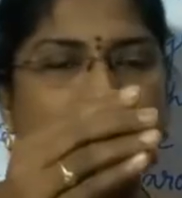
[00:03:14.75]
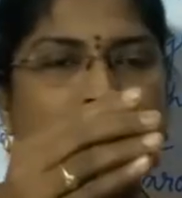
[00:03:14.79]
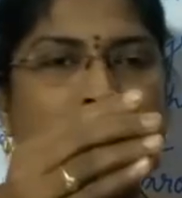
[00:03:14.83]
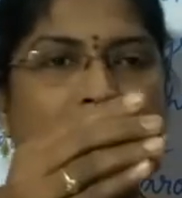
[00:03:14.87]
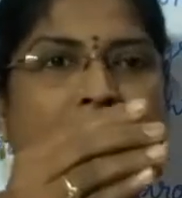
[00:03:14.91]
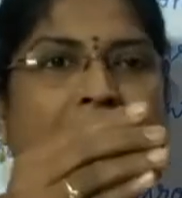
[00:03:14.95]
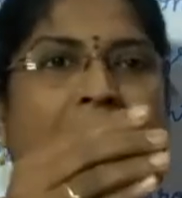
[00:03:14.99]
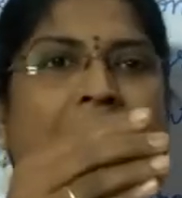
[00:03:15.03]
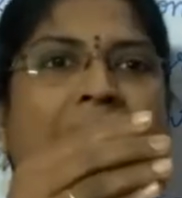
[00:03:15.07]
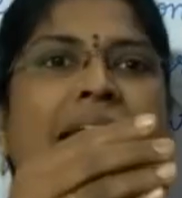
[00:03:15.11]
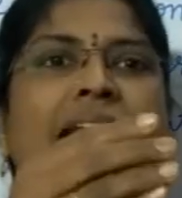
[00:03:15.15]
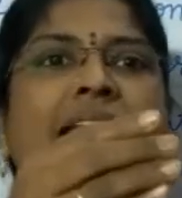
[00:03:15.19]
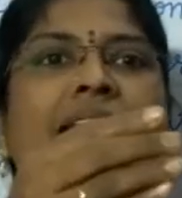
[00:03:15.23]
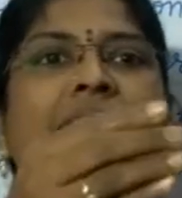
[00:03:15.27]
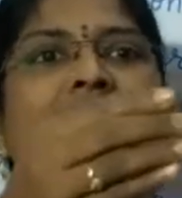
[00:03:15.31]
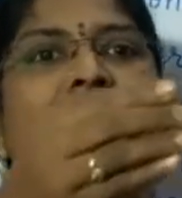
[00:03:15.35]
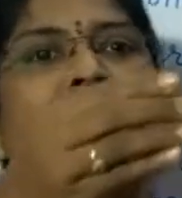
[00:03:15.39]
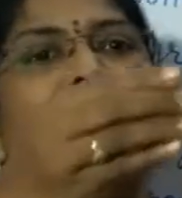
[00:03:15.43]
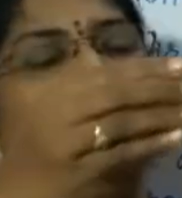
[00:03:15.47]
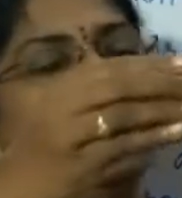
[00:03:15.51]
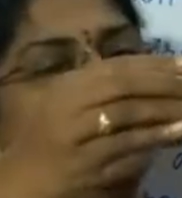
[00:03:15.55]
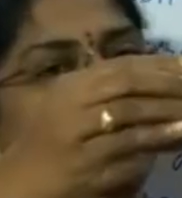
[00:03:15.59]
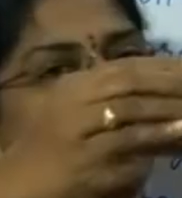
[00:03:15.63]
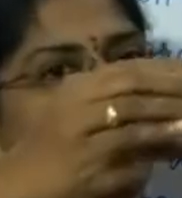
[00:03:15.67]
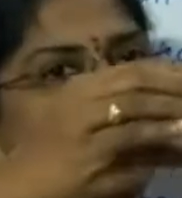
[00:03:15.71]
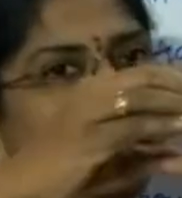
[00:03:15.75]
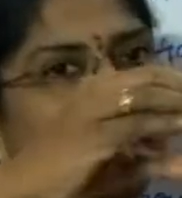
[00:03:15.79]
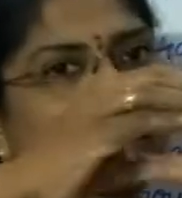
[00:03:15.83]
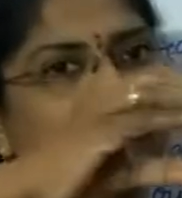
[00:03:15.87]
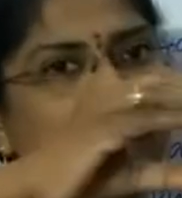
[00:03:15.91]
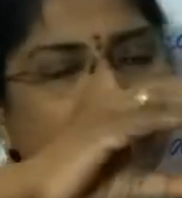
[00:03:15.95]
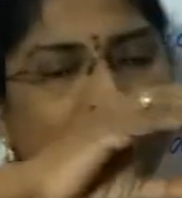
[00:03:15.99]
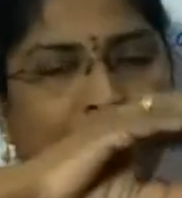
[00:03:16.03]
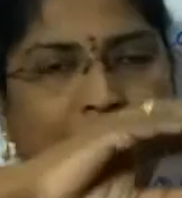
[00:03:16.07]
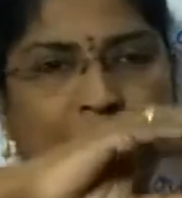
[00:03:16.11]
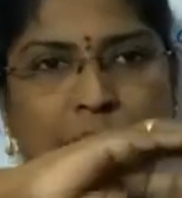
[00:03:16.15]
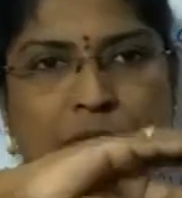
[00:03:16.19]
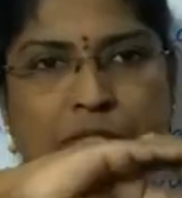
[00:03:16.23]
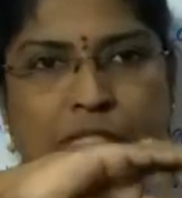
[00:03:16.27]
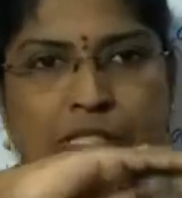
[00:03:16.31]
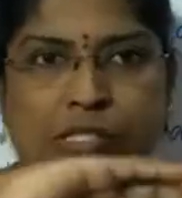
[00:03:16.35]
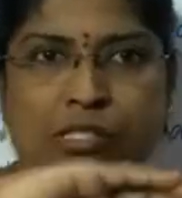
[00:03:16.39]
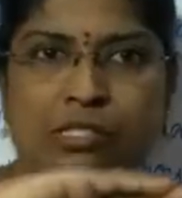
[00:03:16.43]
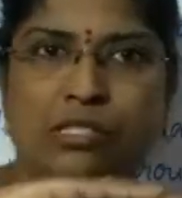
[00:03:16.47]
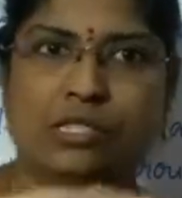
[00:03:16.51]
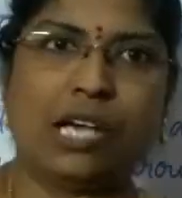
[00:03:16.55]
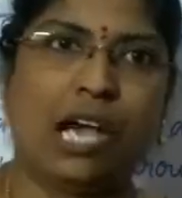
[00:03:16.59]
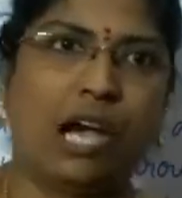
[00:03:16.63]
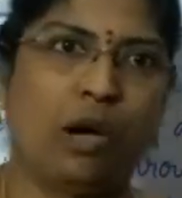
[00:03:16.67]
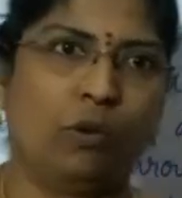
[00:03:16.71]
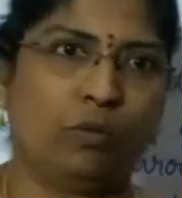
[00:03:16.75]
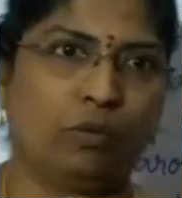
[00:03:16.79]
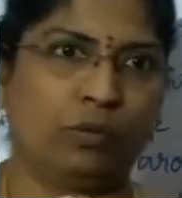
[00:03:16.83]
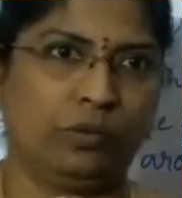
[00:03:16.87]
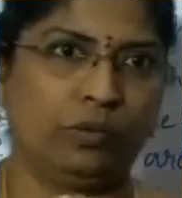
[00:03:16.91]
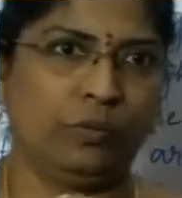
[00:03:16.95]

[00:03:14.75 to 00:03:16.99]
and then it comes down.